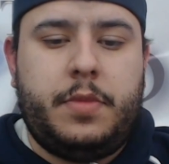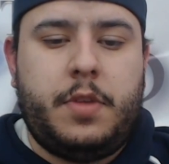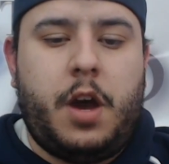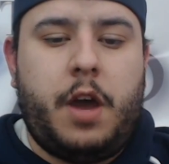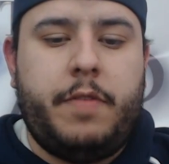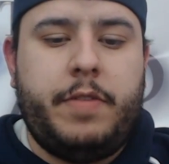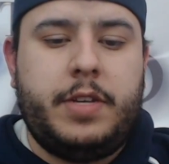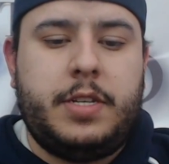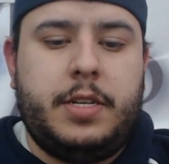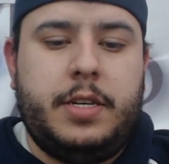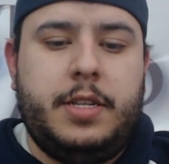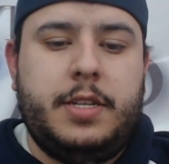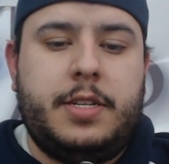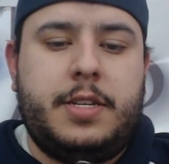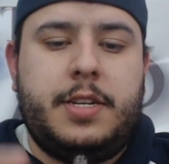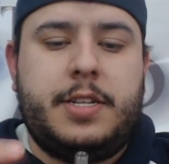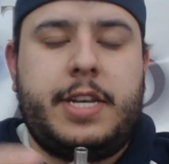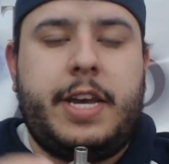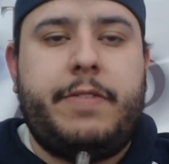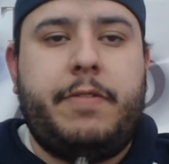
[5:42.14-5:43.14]
Obviously this
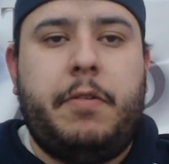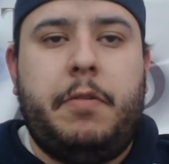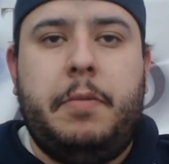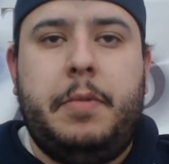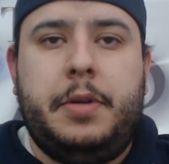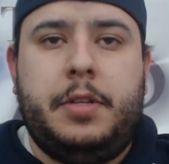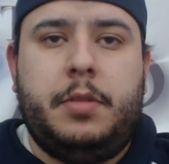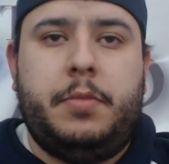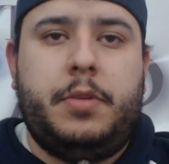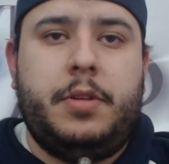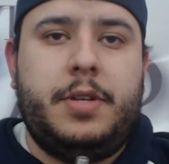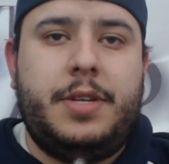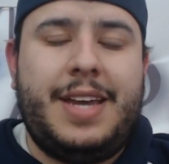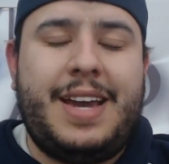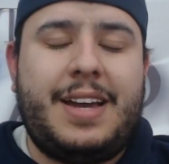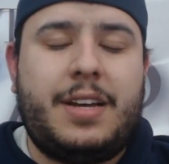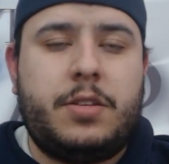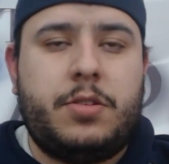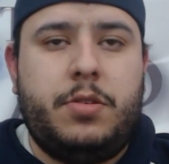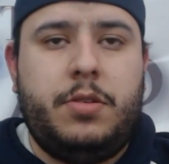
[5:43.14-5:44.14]
doesn't have a rebuildable
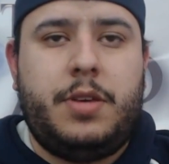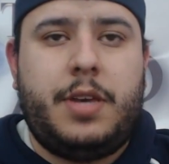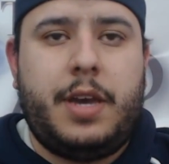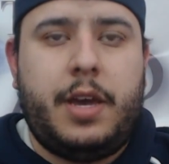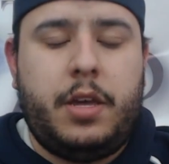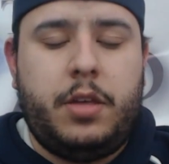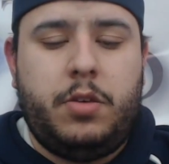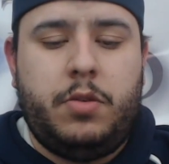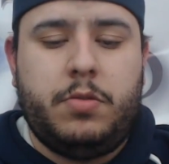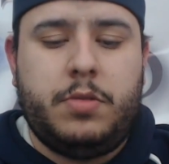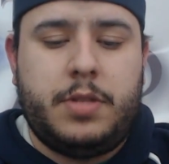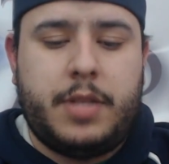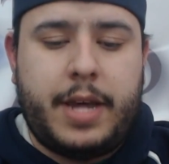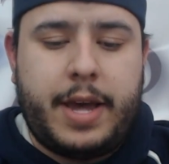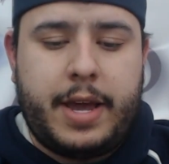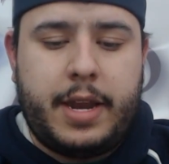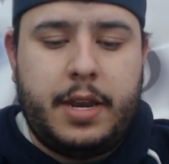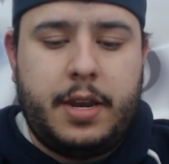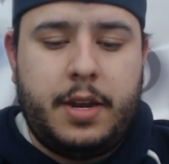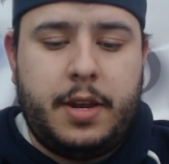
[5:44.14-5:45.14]
deck, so you can't use
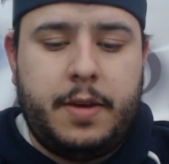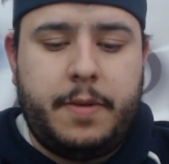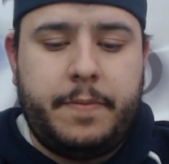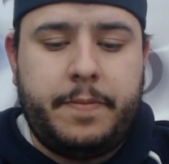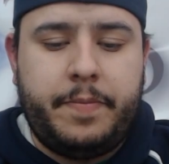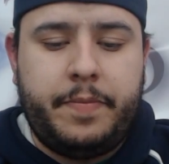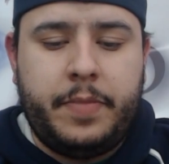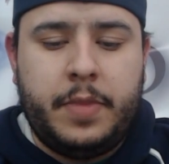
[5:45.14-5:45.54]
that in it.